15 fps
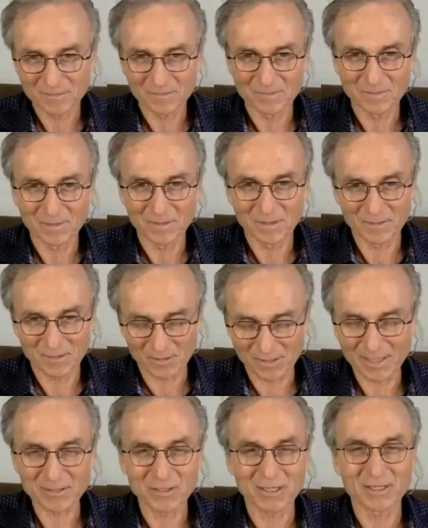then they'd
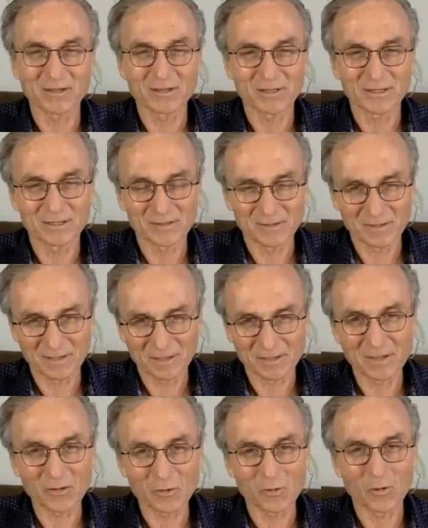take a look at
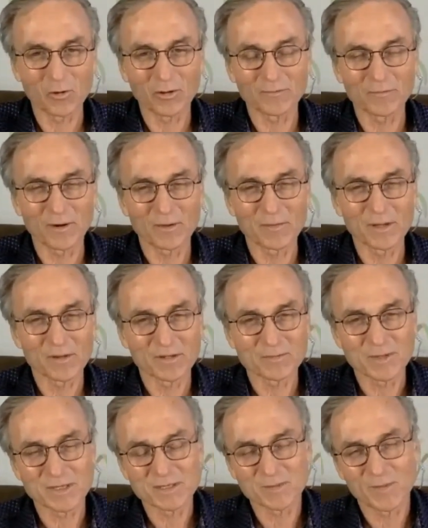another girl in front of me with a big
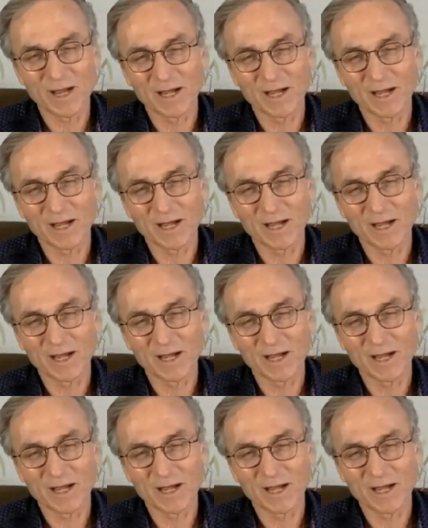smile,